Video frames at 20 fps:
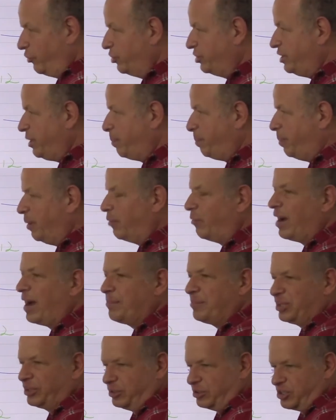the
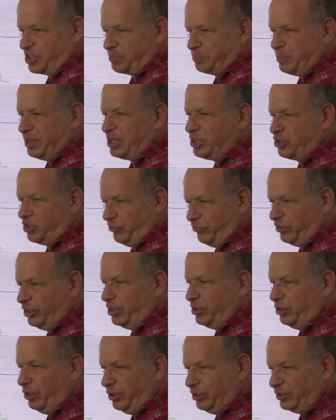parameter space of the
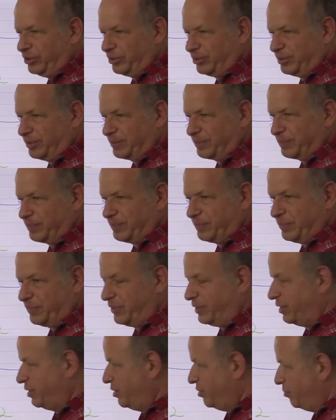knot.
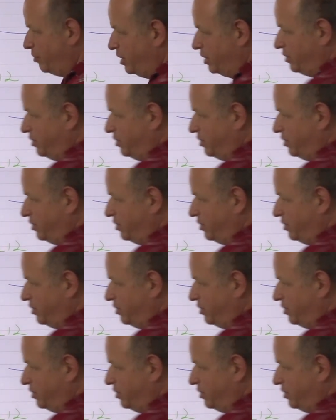Right?